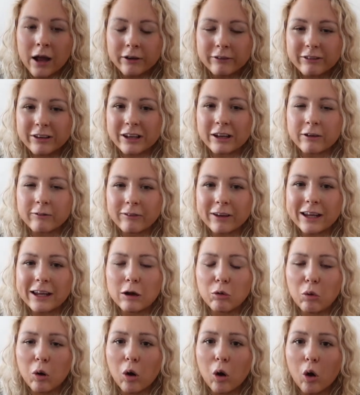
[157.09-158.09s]
D of E
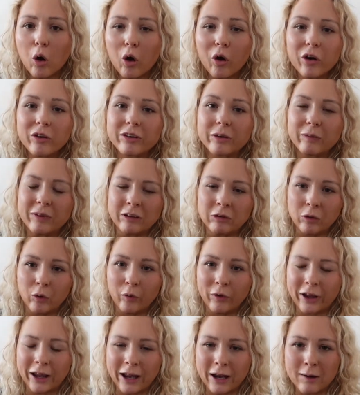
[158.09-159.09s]
award? Are we
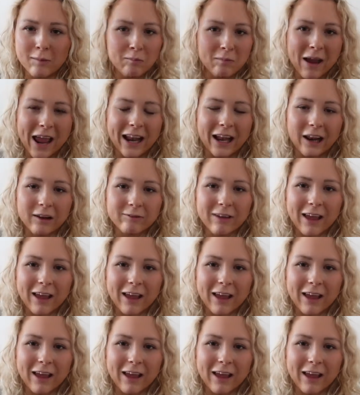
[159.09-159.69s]
talking Medal of